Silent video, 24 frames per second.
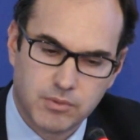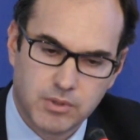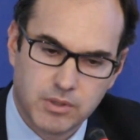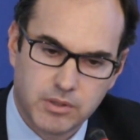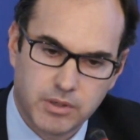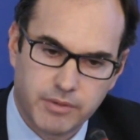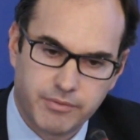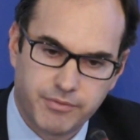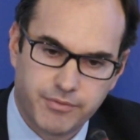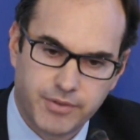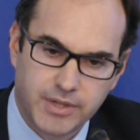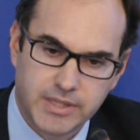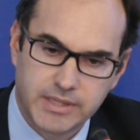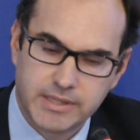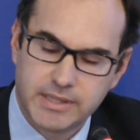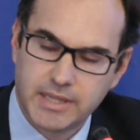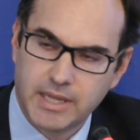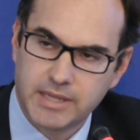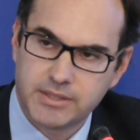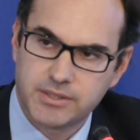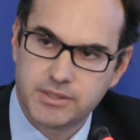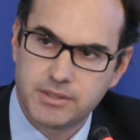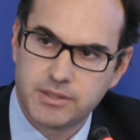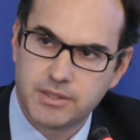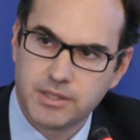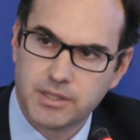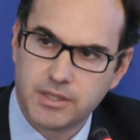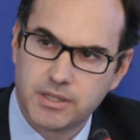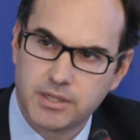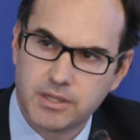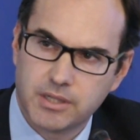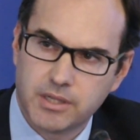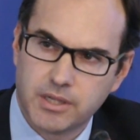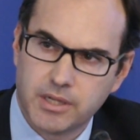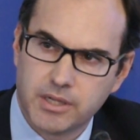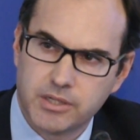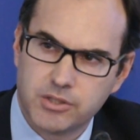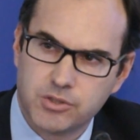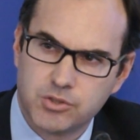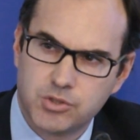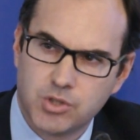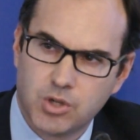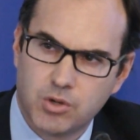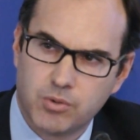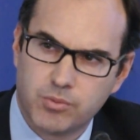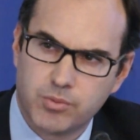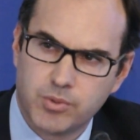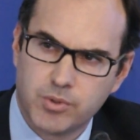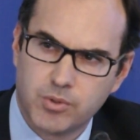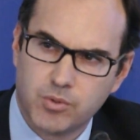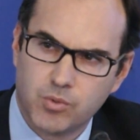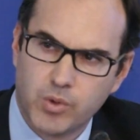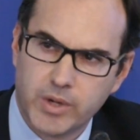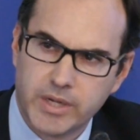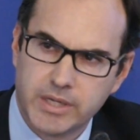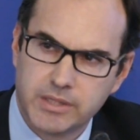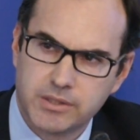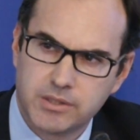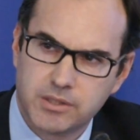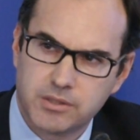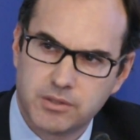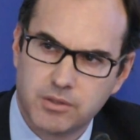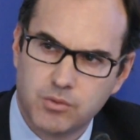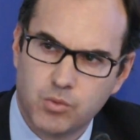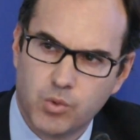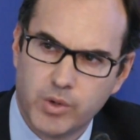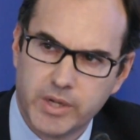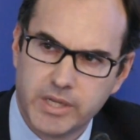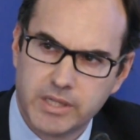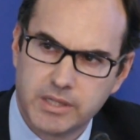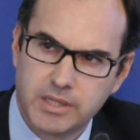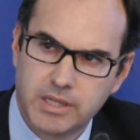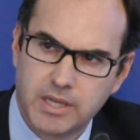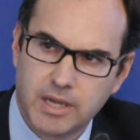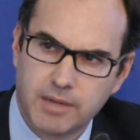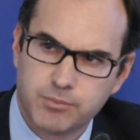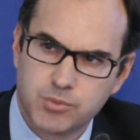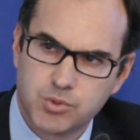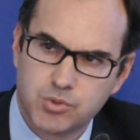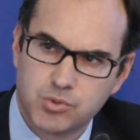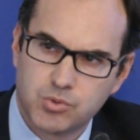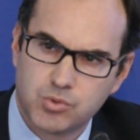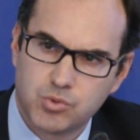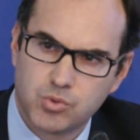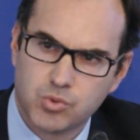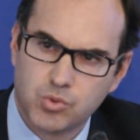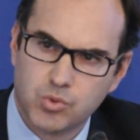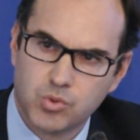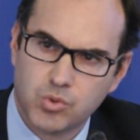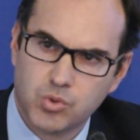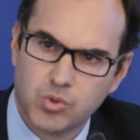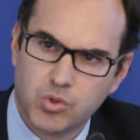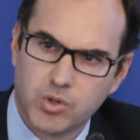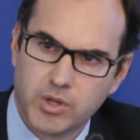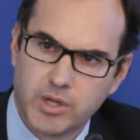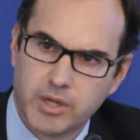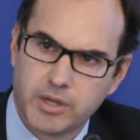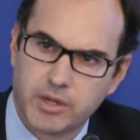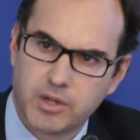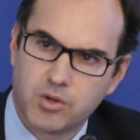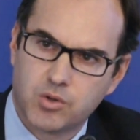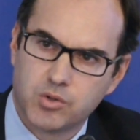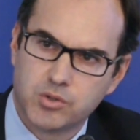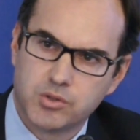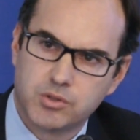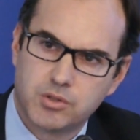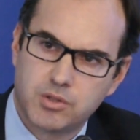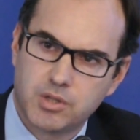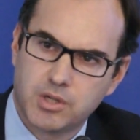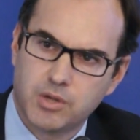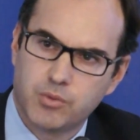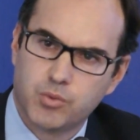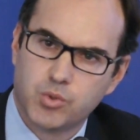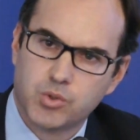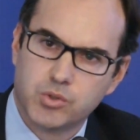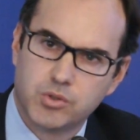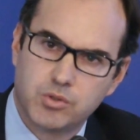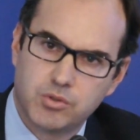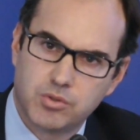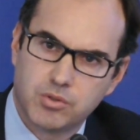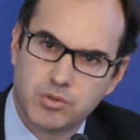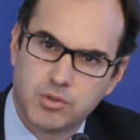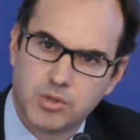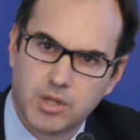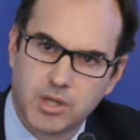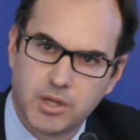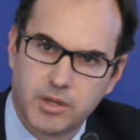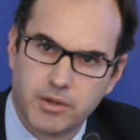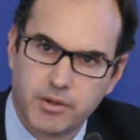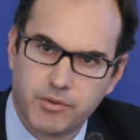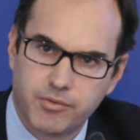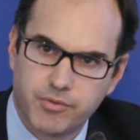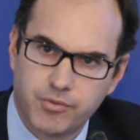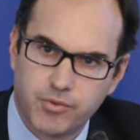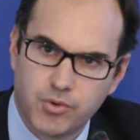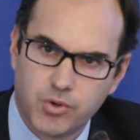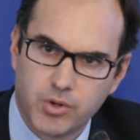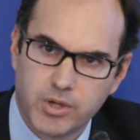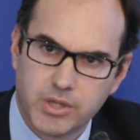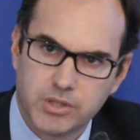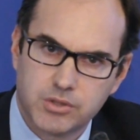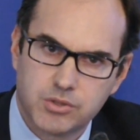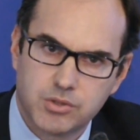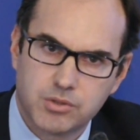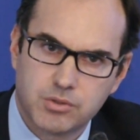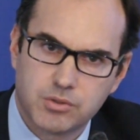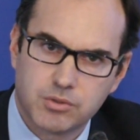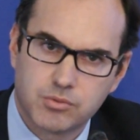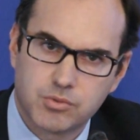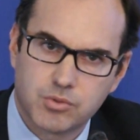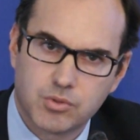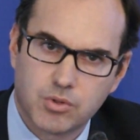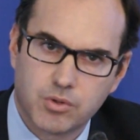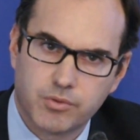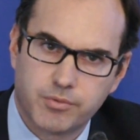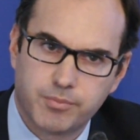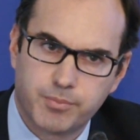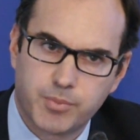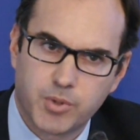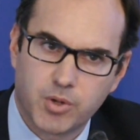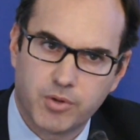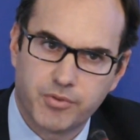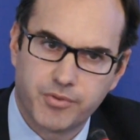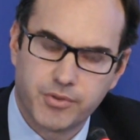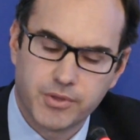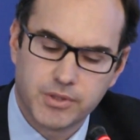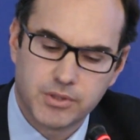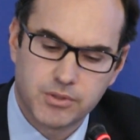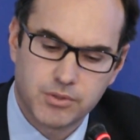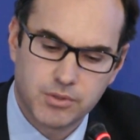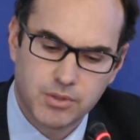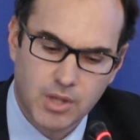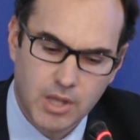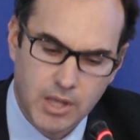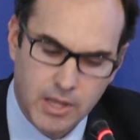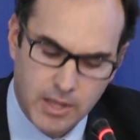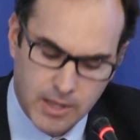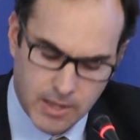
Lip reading: a fantastic job when it comes to contribute for its sort of profits